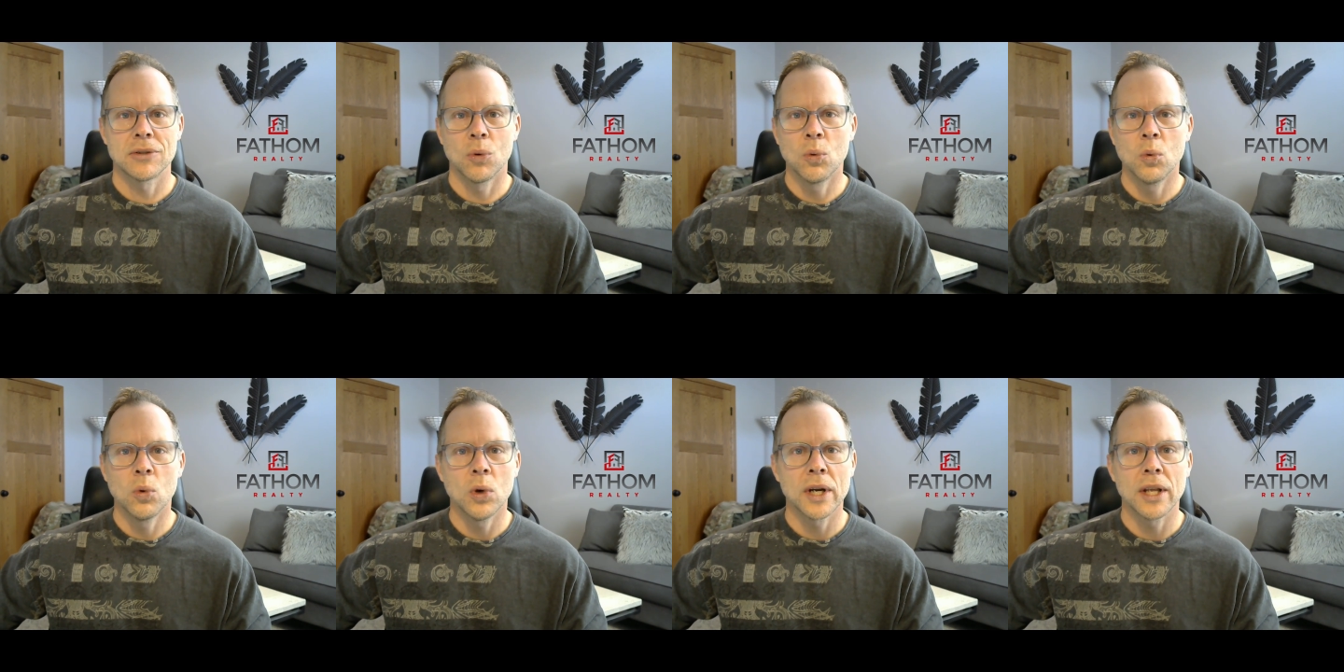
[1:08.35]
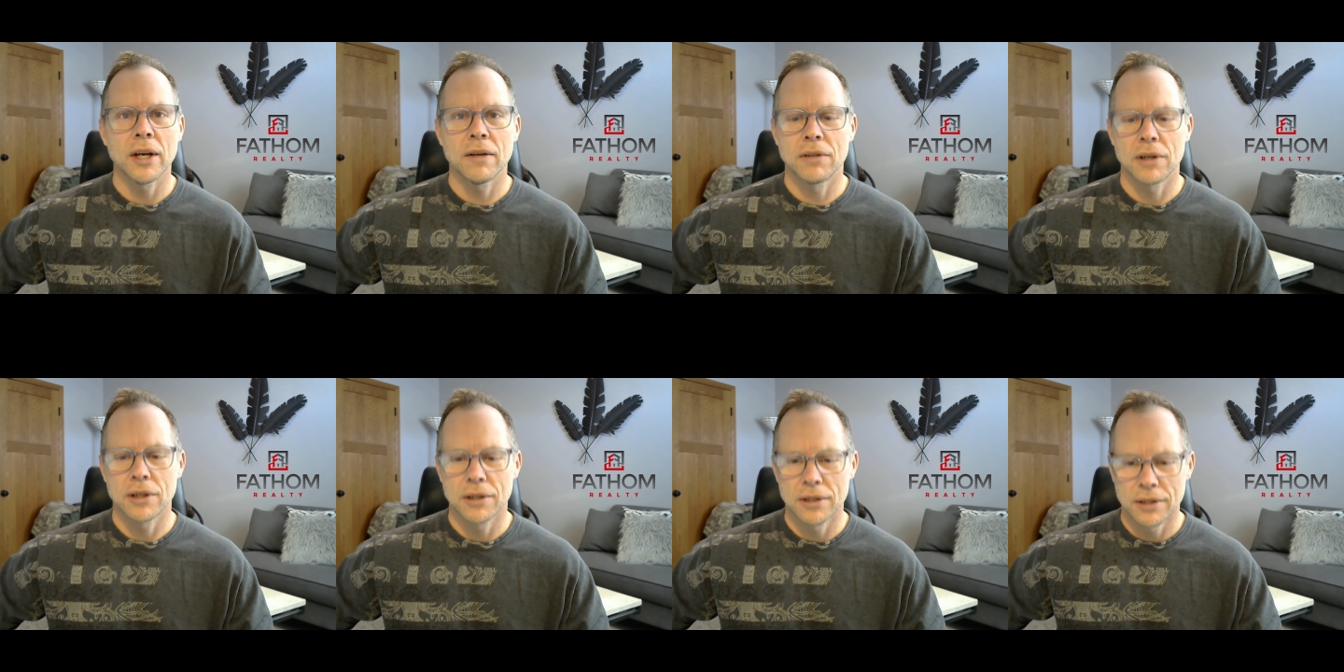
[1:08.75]

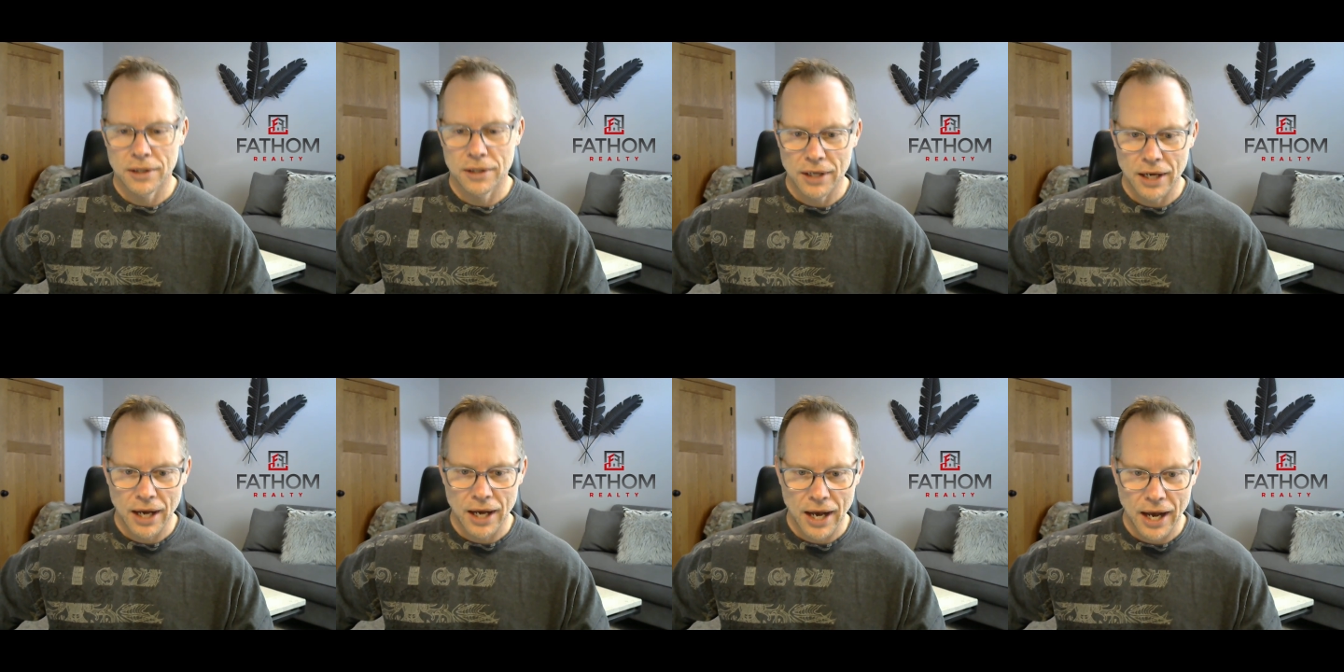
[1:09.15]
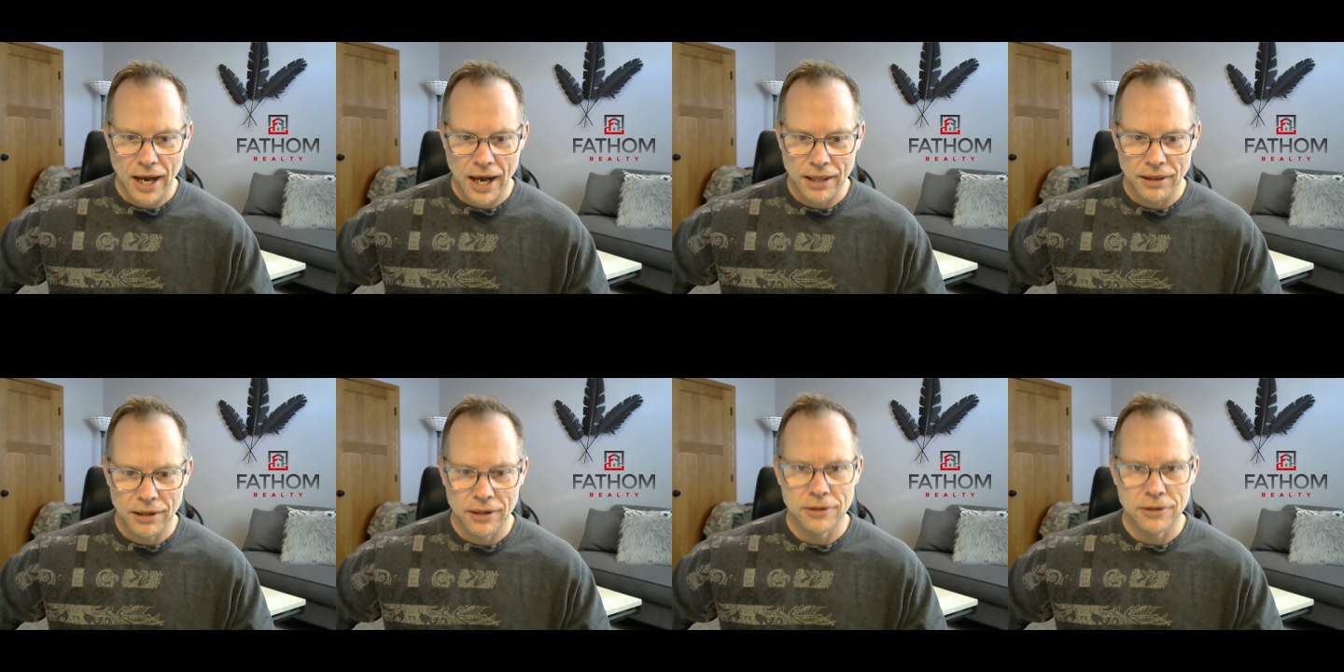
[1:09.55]
whatever,
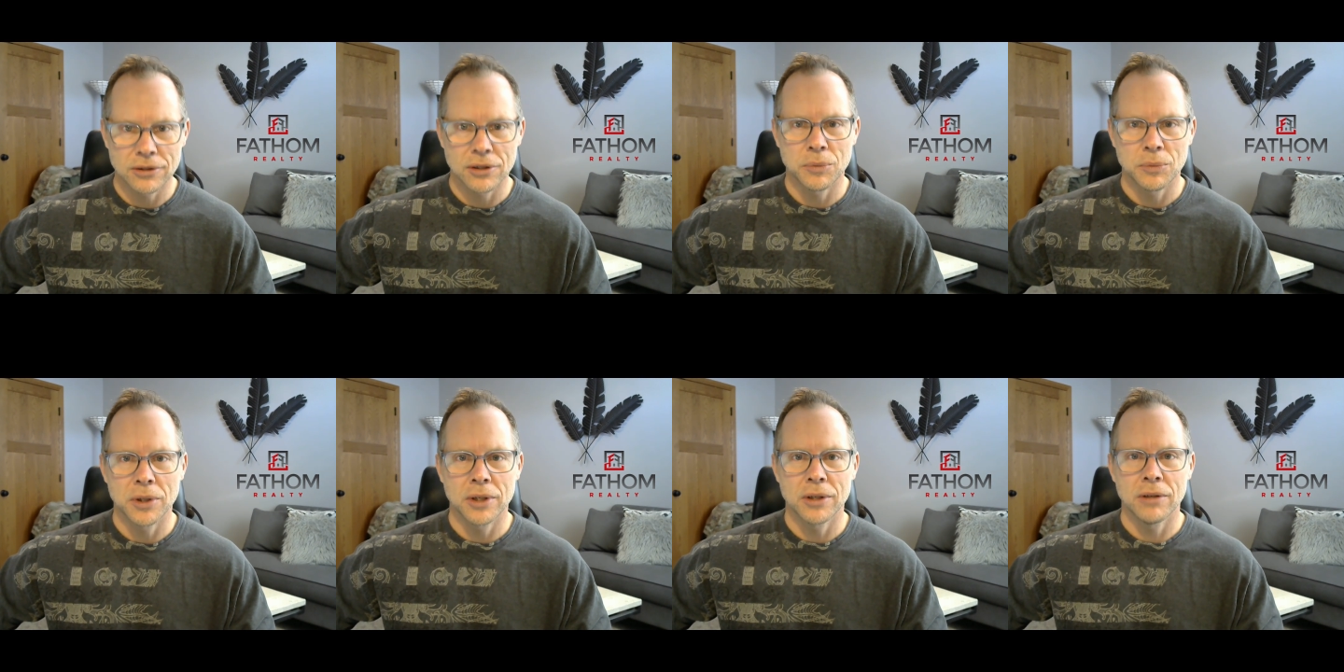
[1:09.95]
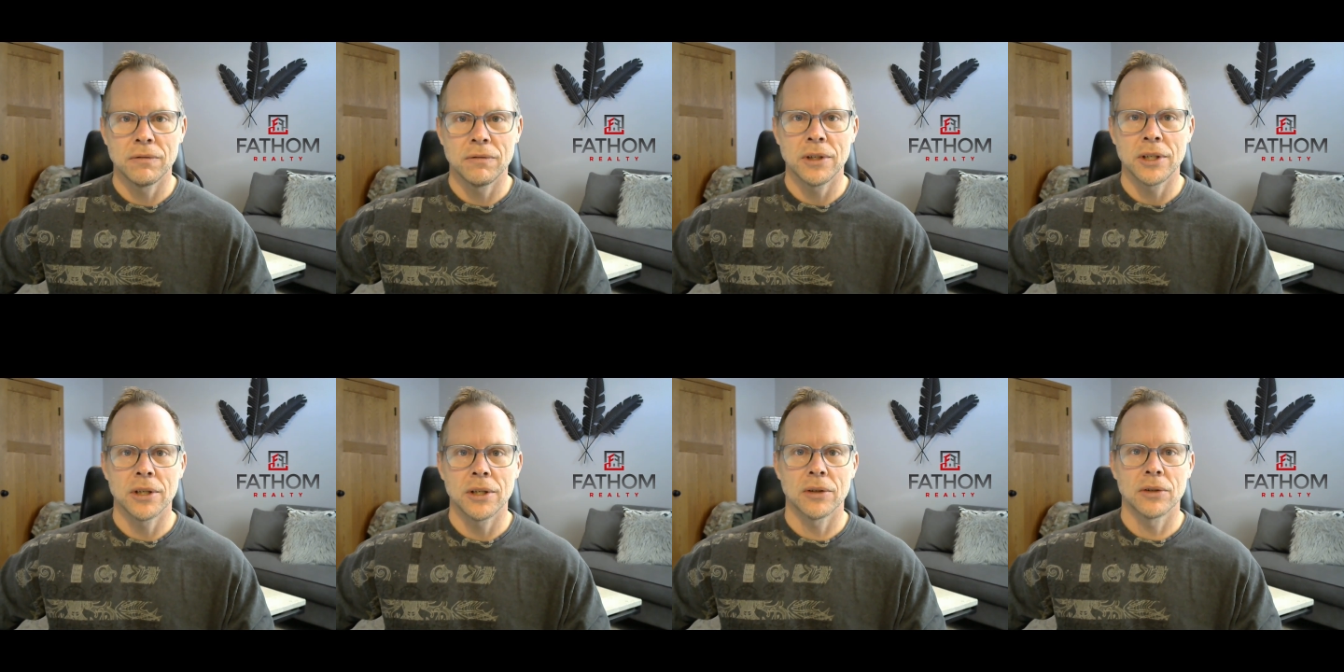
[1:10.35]
I think it's going to be a good
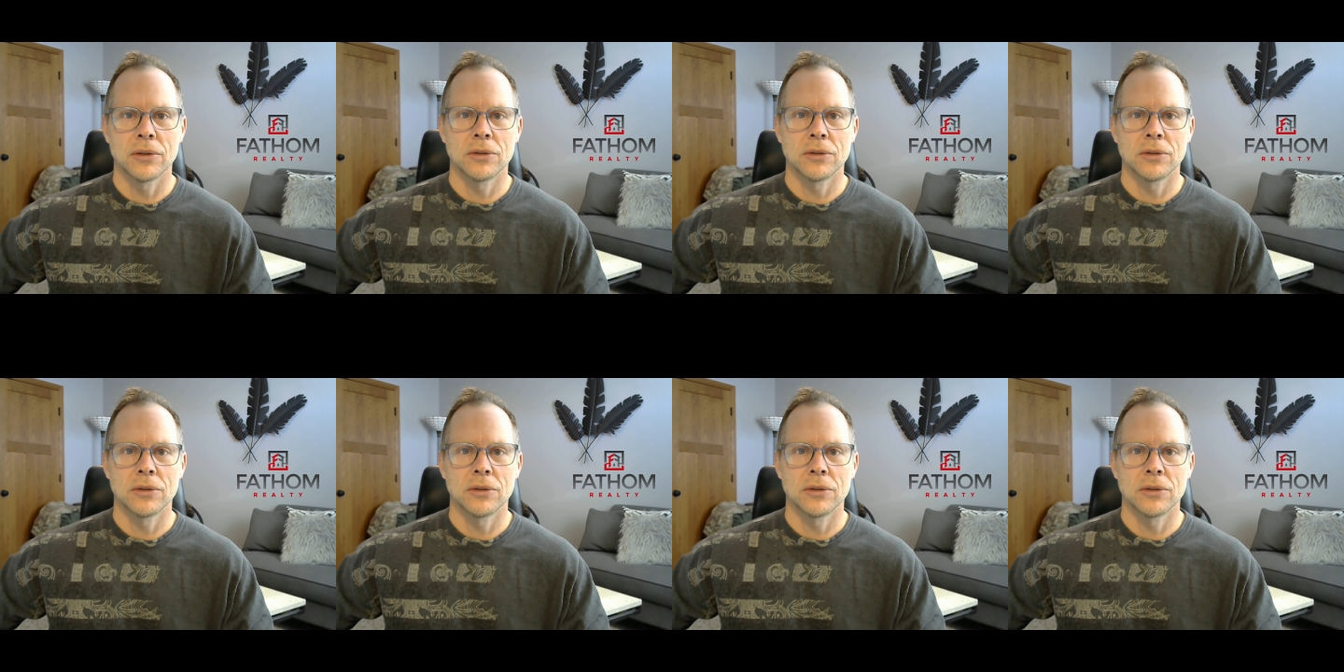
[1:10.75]
video.